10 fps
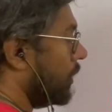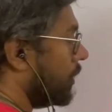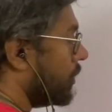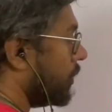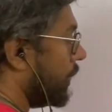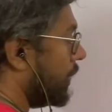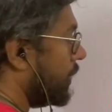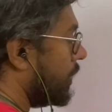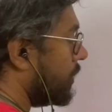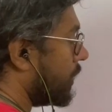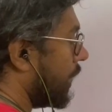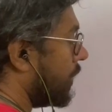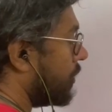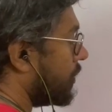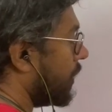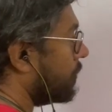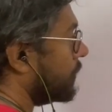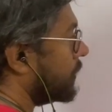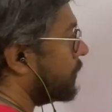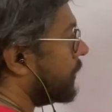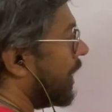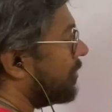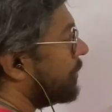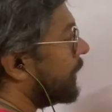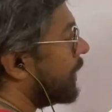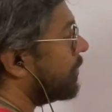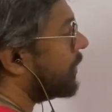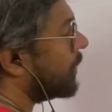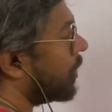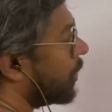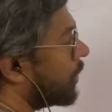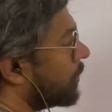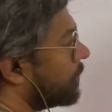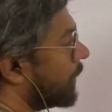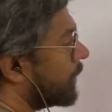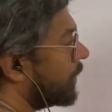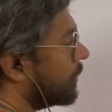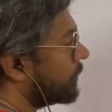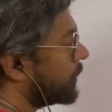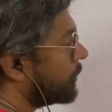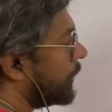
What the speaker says: So in these kind of sums, we have been given logarithmic terms.